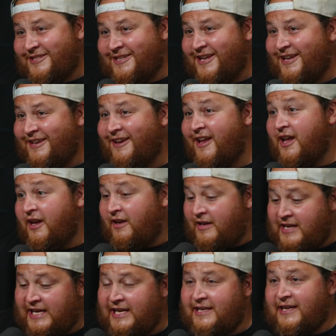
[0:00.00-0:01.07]
that
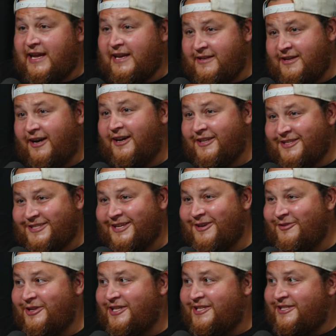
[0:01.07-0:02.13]
need to get done.
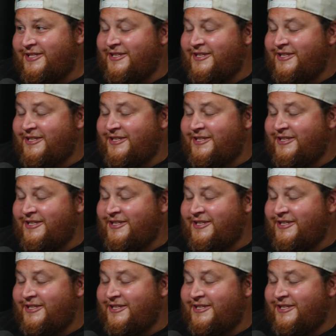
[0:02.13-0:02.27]
So it's,